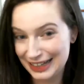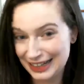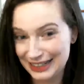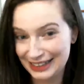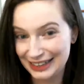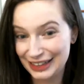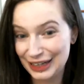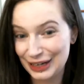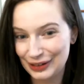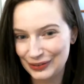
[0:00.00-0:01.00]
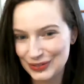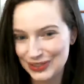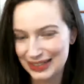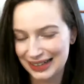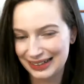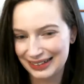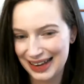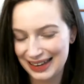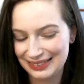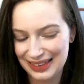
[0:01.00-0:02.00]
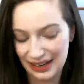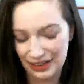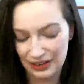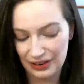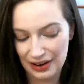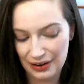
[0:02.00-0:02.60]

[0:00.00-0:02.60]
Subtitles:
kiddos and their